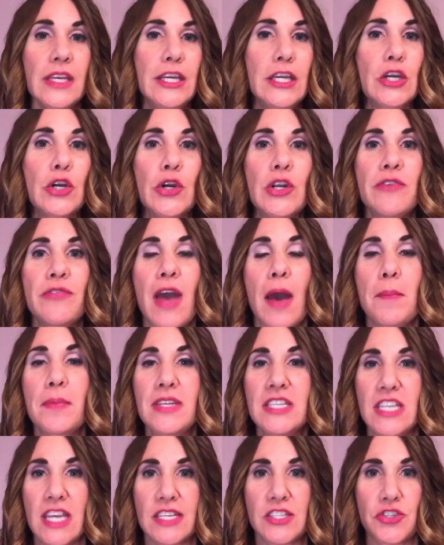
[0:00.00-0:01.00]
it could have
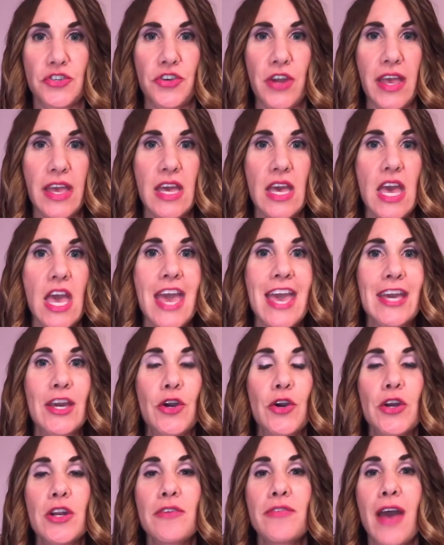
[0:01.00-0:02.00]
happened yesterday,
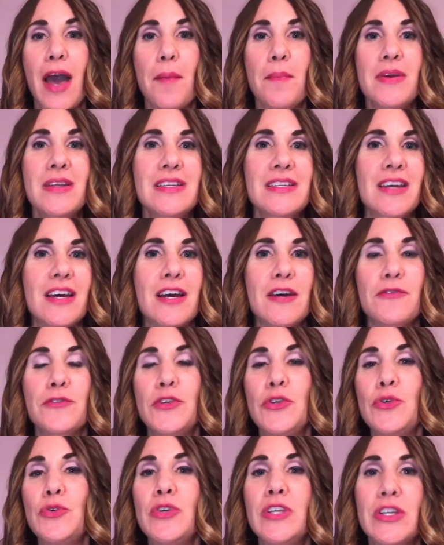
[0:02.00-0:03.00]
it could have happened a
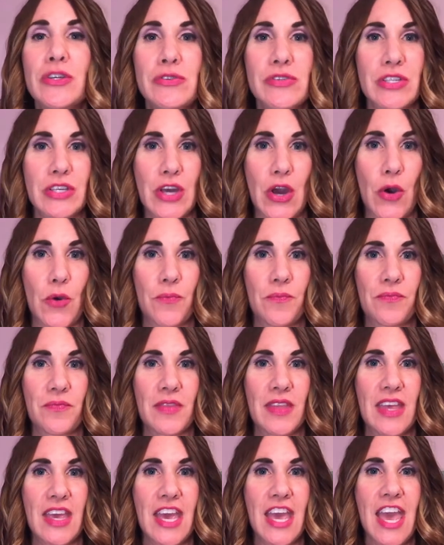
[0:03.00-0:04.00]
few years ago.
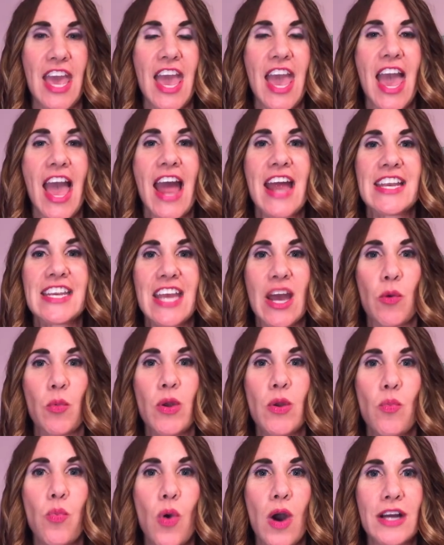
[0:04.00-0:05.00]
And yet,
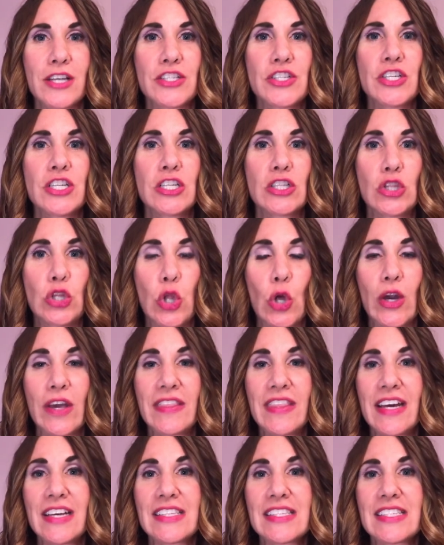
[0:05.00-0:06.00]
we want you to look
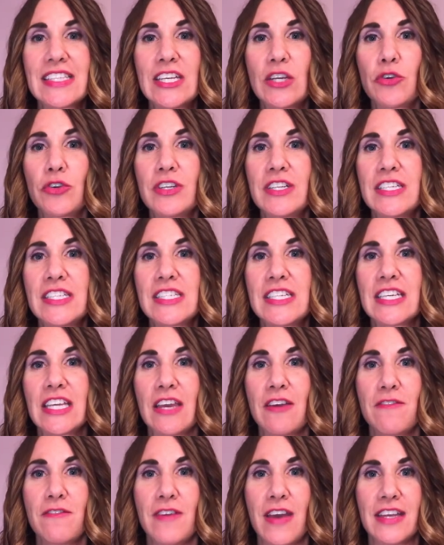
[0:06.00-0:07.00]
at that
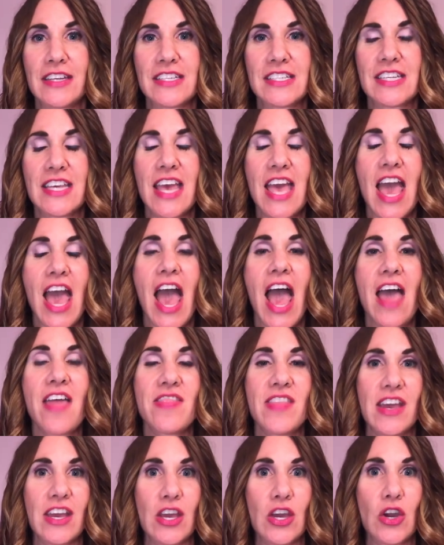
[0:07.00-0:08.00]
synchronistic event
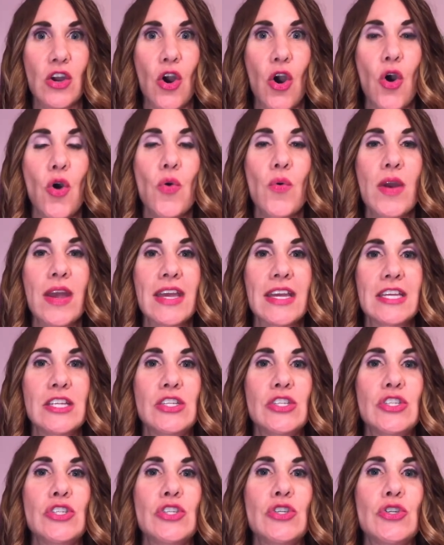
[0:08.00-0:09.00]
and then go
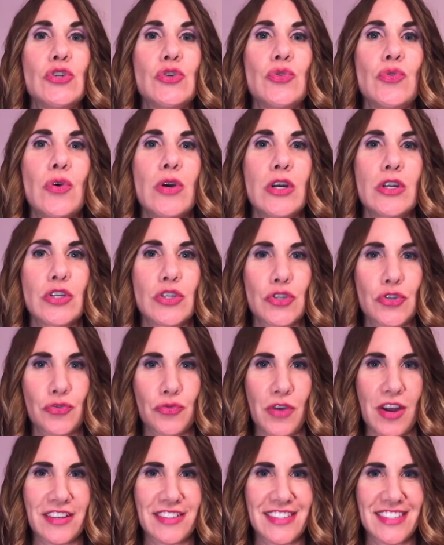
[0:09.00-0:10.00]
into
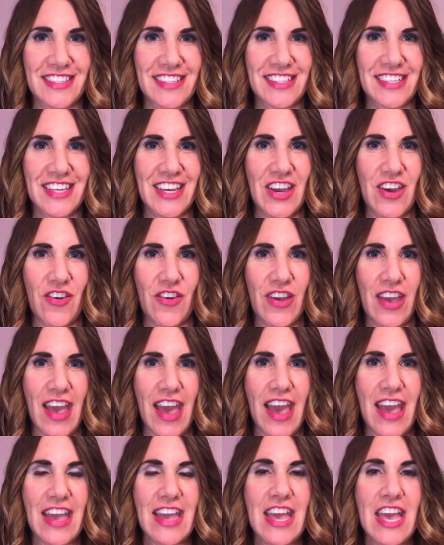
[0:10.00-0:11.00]
trust.
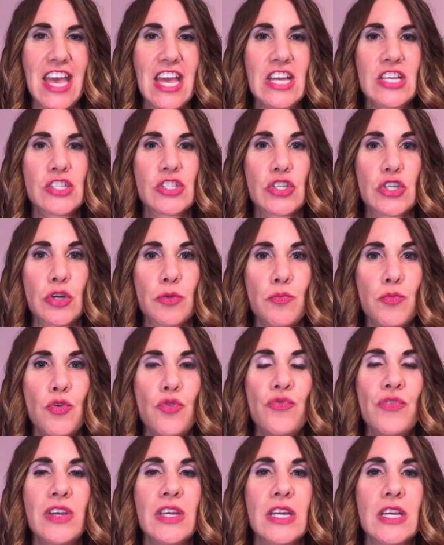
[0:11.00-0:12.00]
Okay? So you're
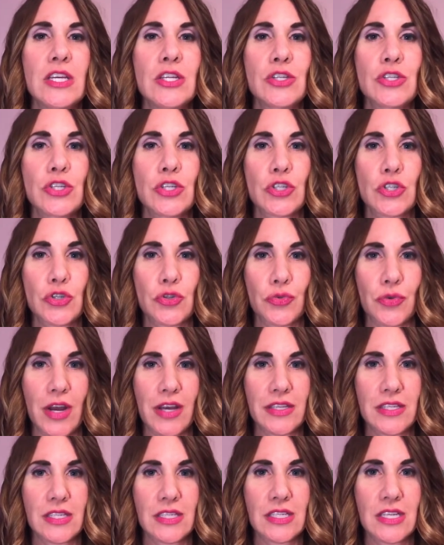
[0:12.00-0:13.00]
moving into
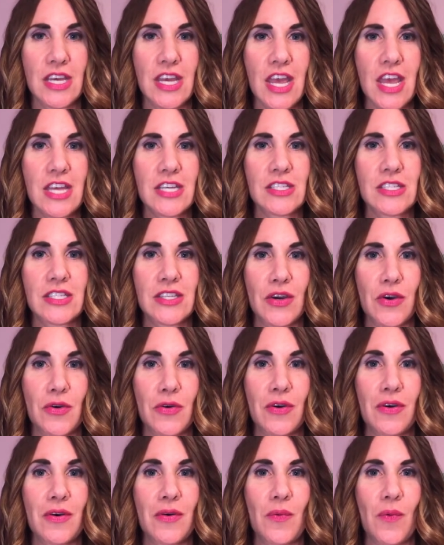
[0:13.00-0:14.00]
trust.
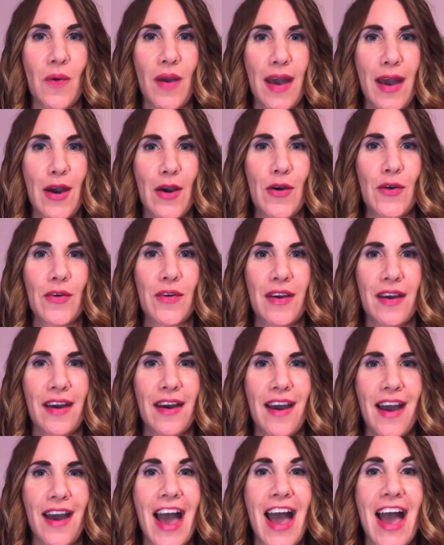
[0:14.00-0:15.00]
So, wow,
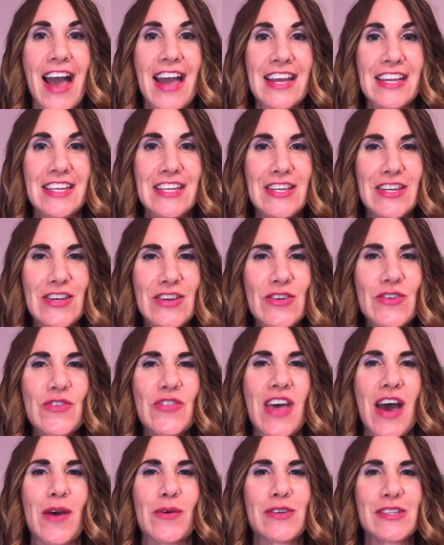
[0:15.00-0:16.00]
I knew
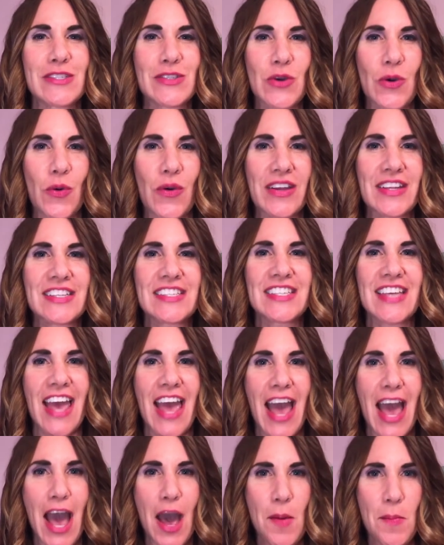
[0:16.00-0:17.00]
that was going to
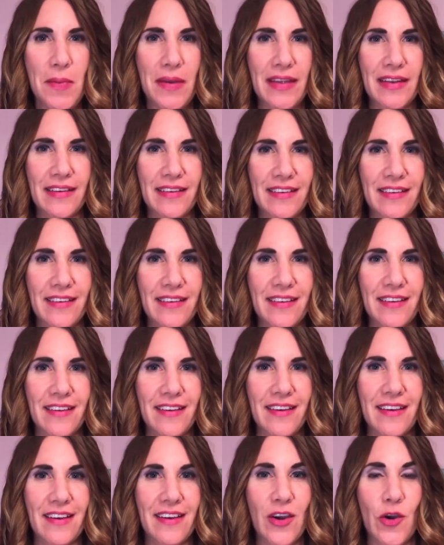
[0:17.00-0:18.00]
happen.
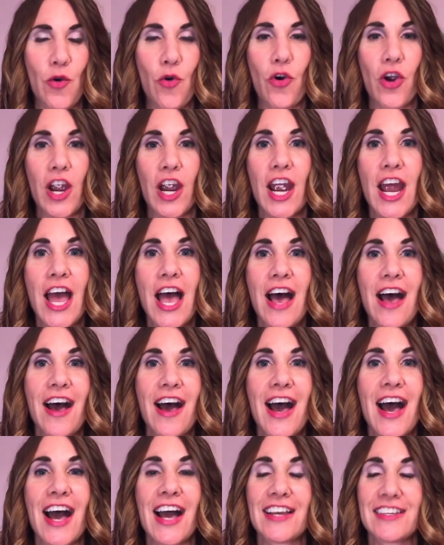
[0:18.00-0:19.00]
Or,
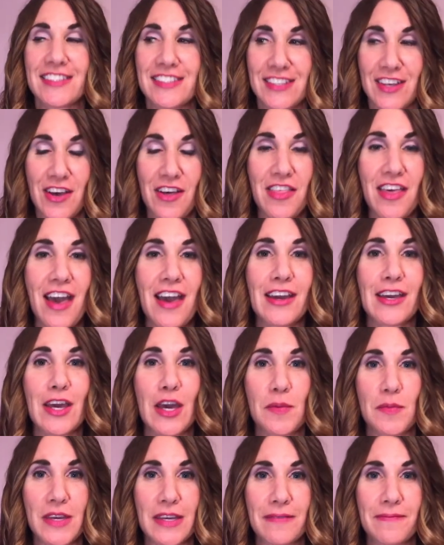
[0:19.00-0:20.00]
I saw that
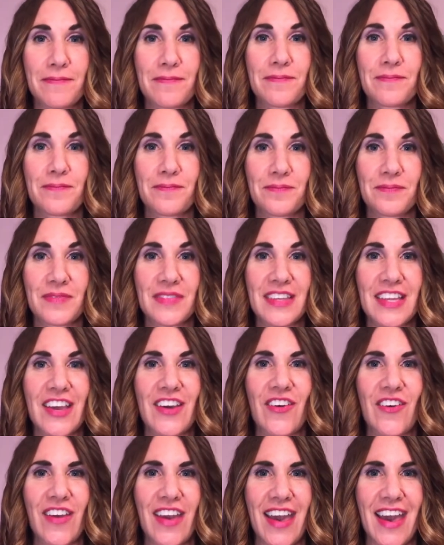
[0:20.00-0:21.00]
coming.
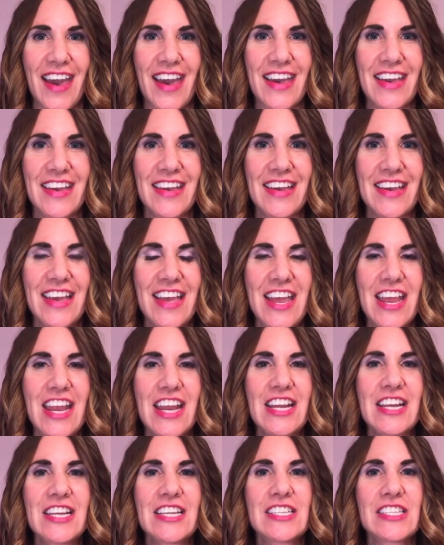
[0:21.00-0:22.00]
Okay,
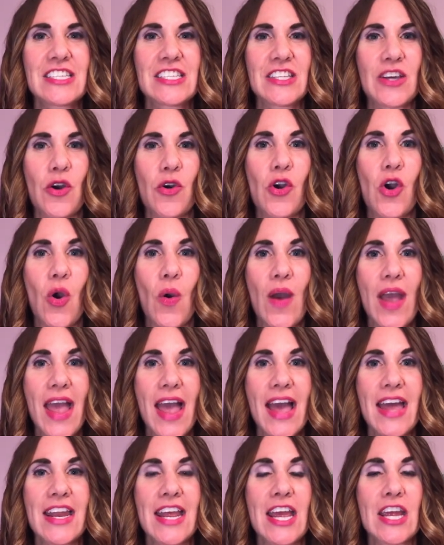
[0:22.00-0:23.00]
so go
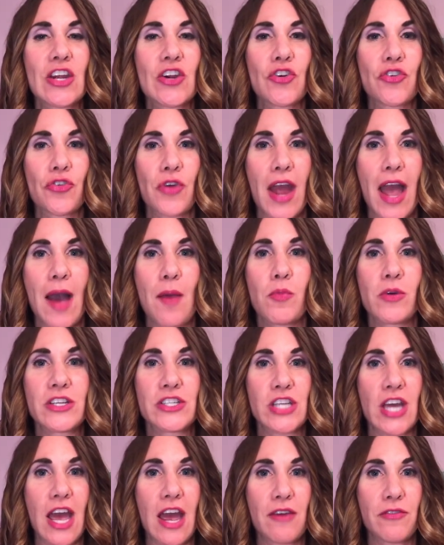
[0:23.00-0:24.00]
ahead and grab
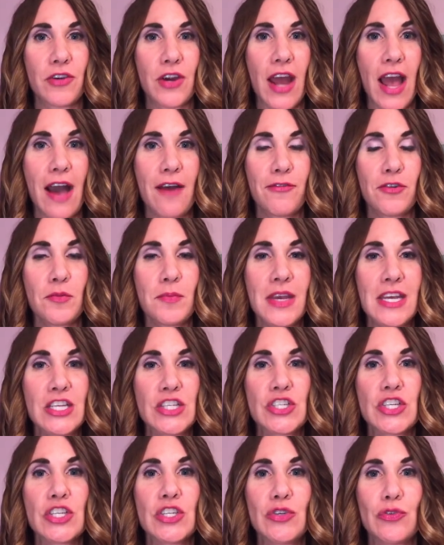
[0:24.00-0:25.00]
whichever
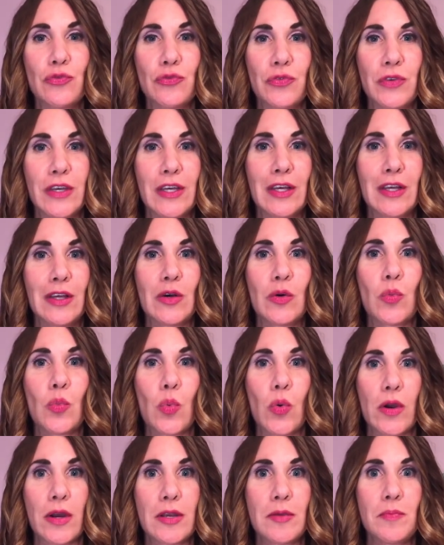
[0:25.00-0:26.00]
affirmation you feel
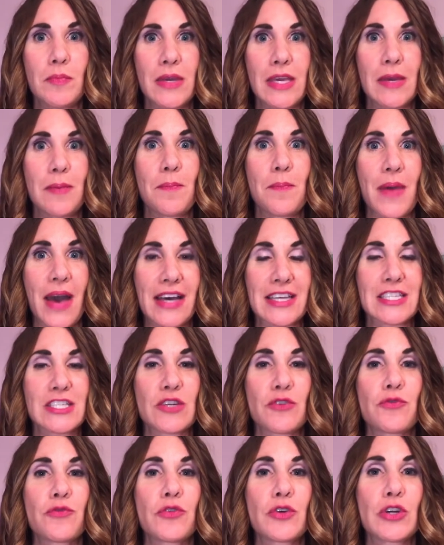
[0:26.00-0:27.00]
would be
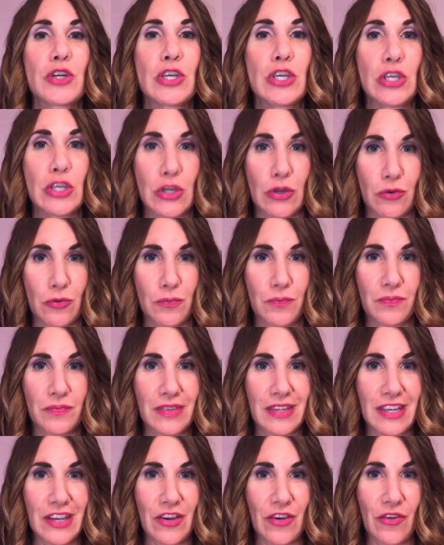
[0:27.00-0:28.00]
best for you.
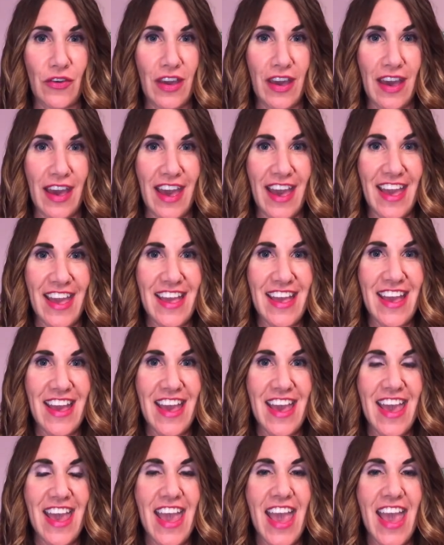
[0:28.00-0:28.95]
Okay,